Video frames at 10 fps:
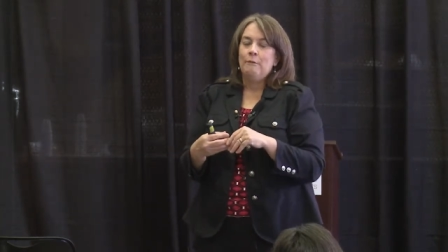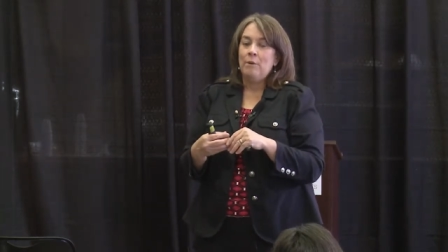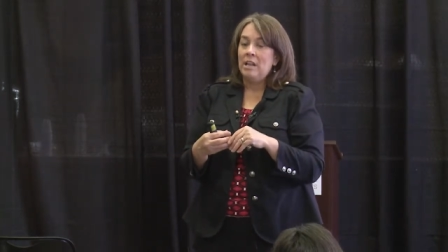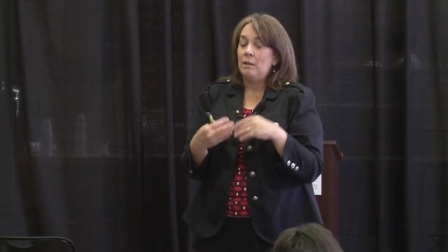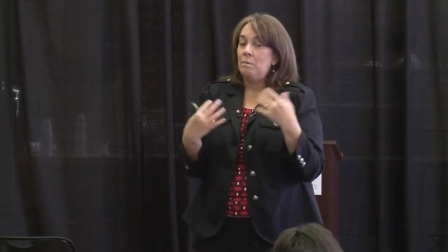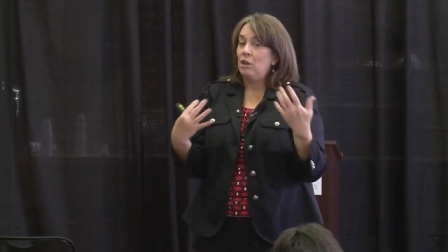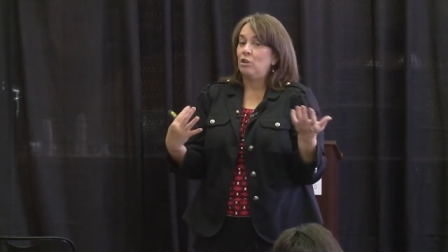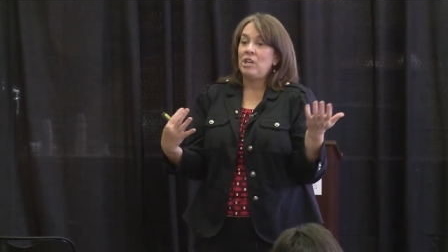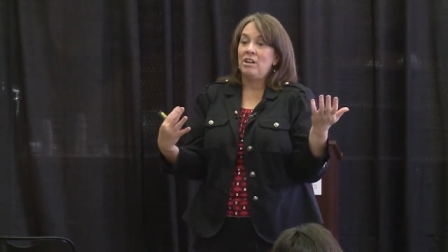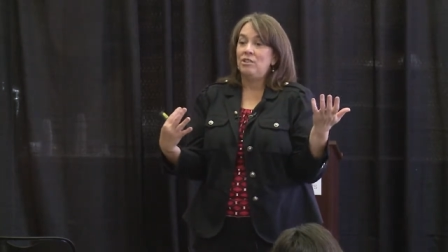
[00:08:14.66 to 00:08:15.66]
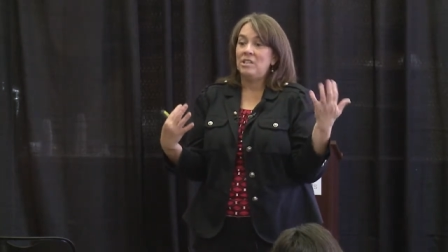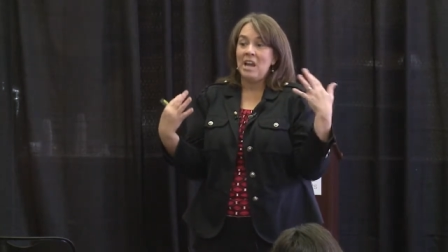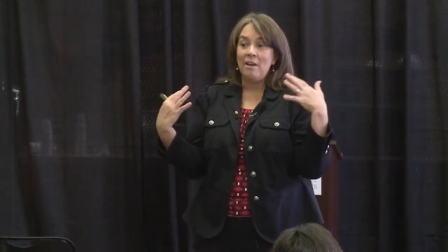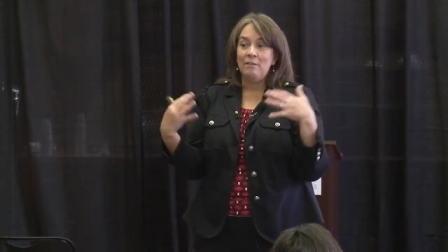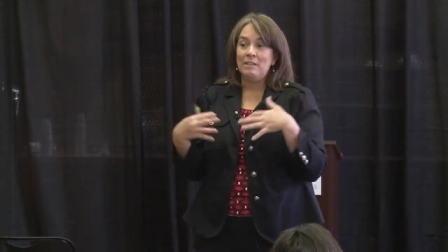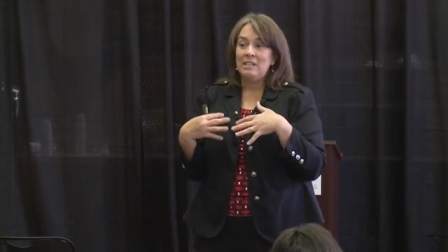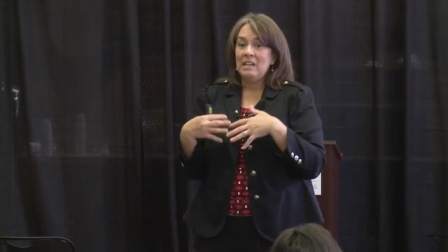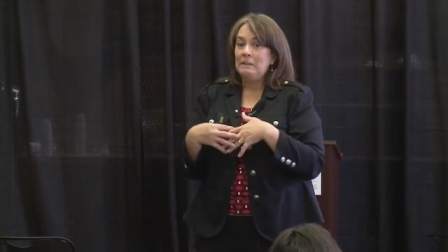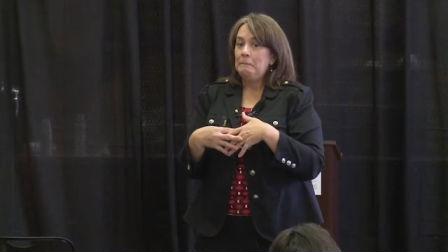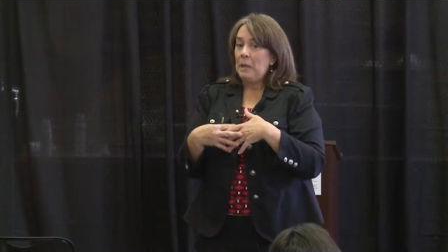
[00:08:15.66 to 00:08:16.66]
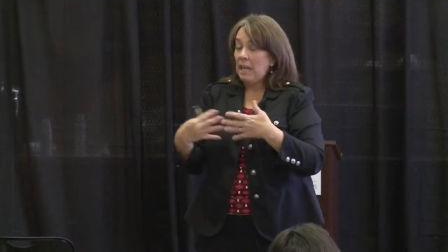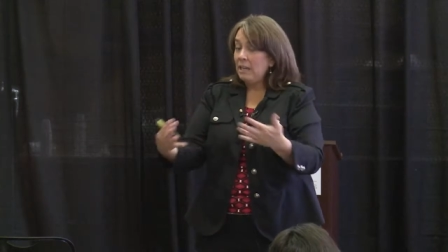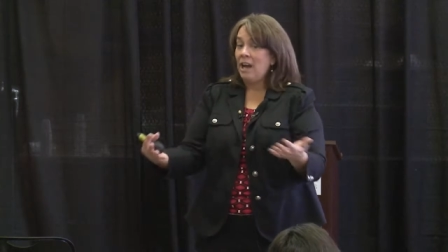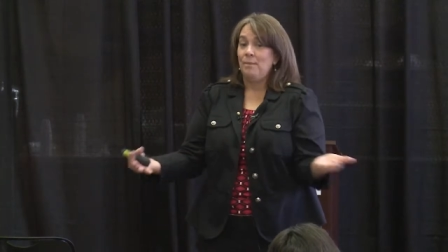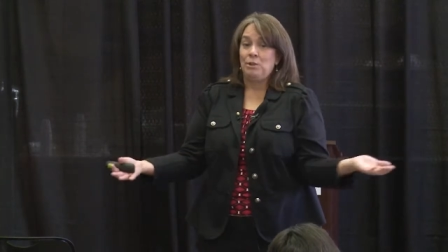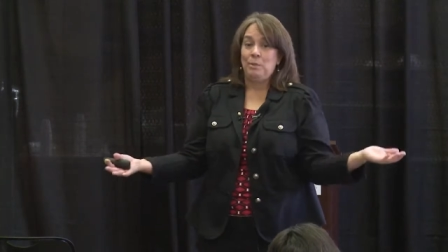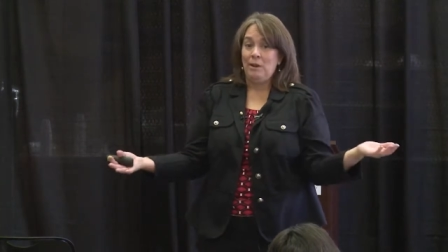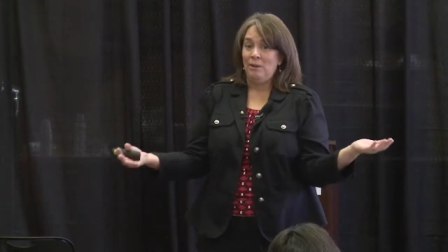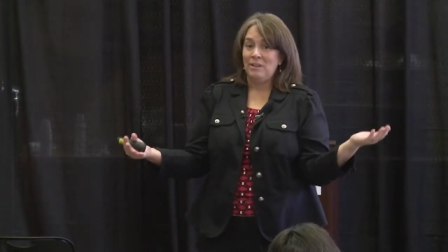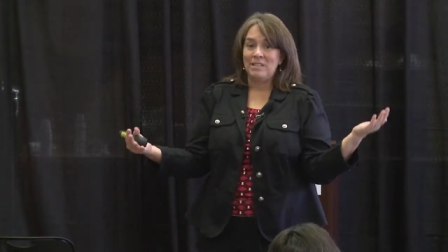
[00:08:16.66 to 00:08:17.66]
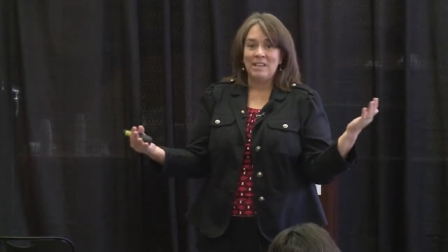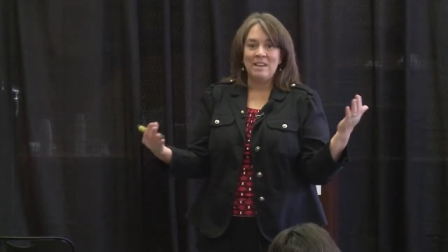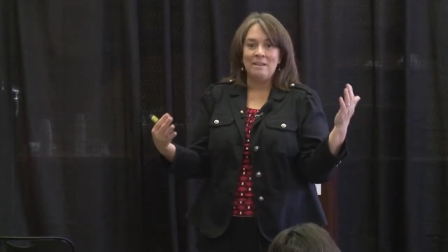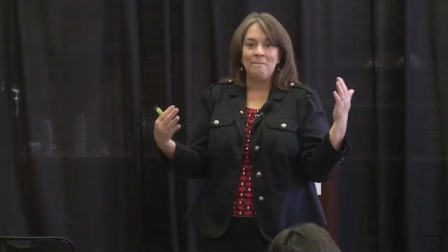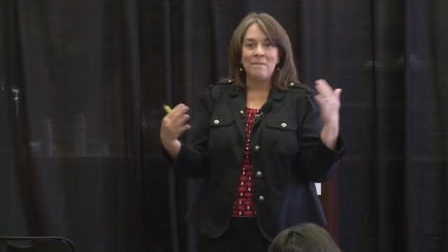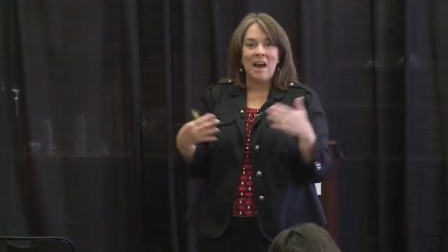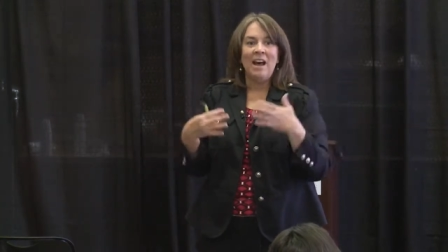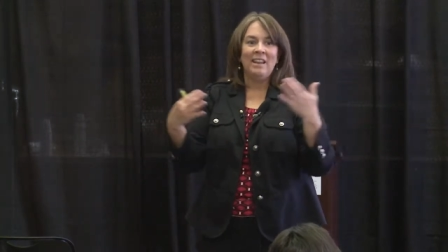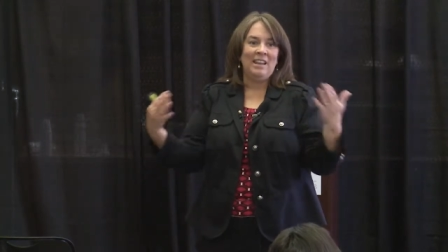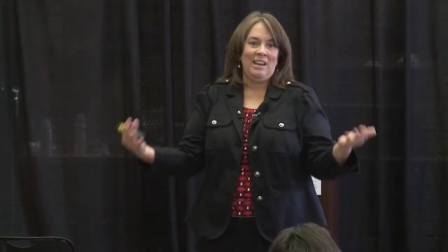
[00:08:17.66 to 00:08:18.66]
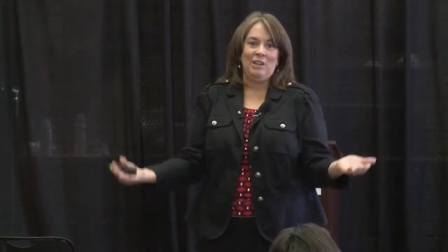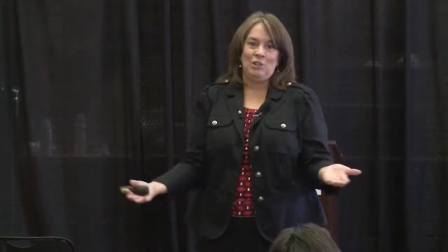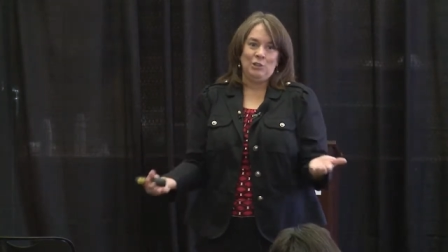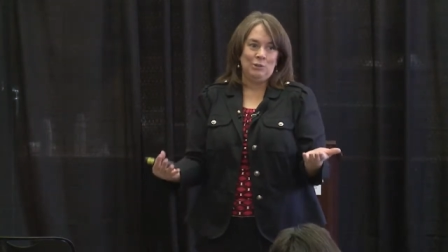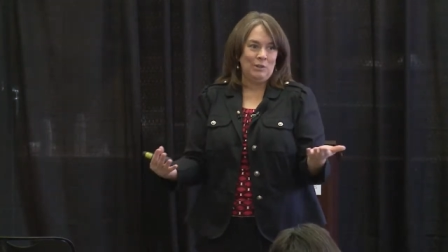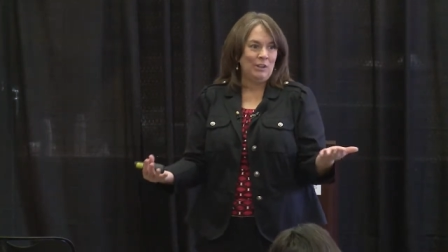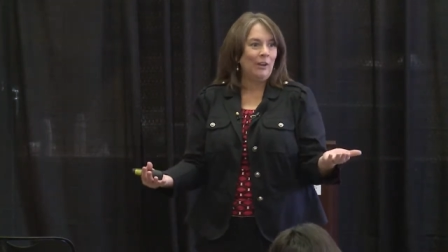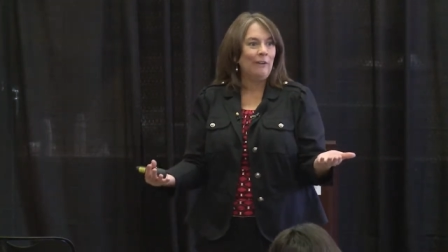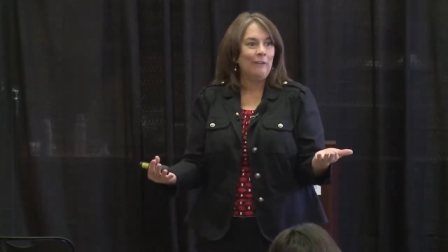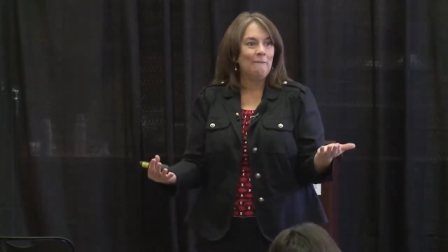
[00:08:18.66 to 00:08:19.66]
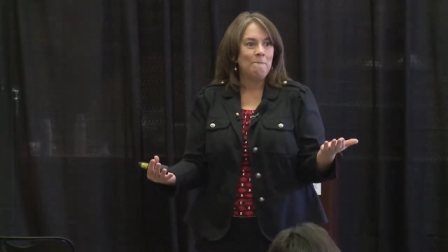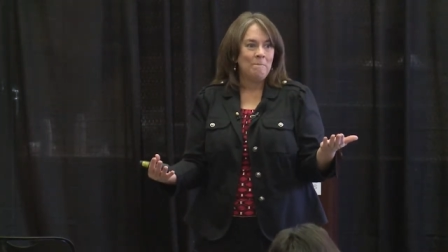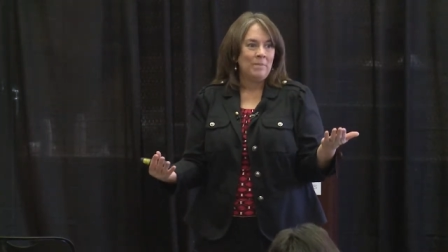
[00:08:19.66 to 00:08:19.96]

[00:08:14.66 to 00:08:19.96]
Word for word: one of the bigger challenges now is helicopter parents and them not letting children learn,